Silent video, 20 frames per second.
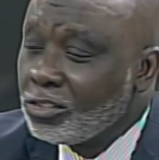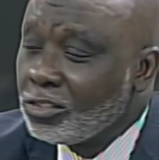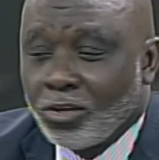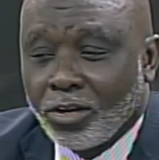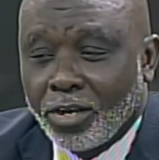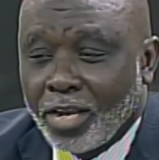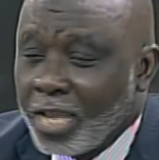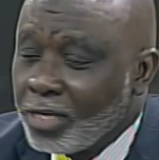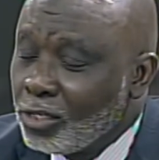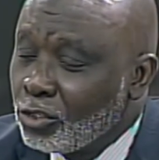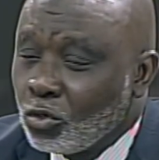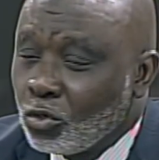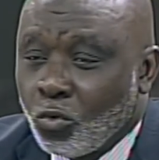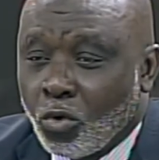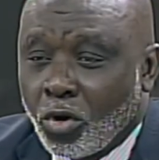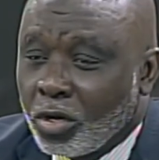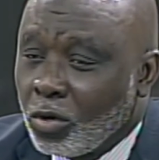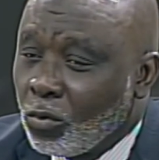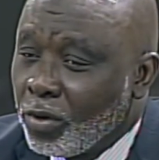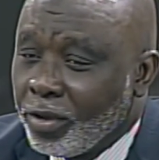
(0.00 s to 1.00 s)
not likely to
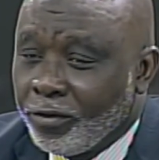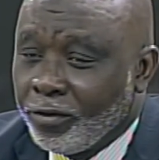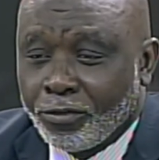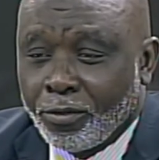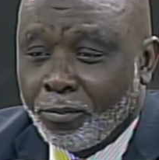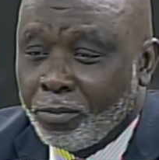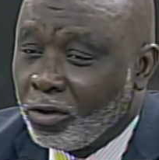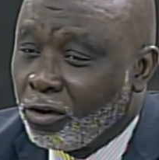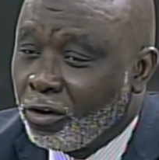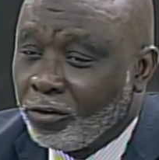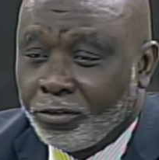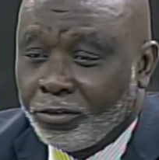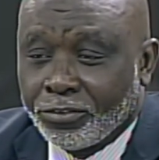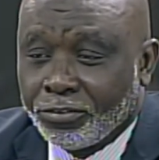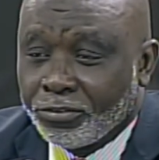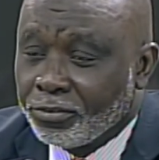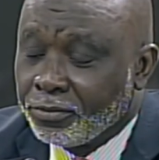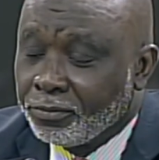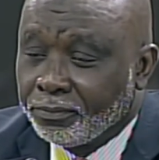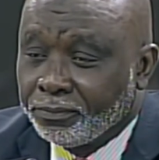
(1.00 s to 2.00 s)
walk away from the
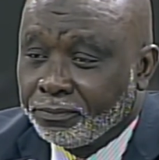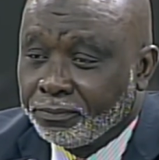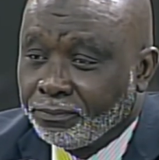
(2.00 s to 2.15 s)
office.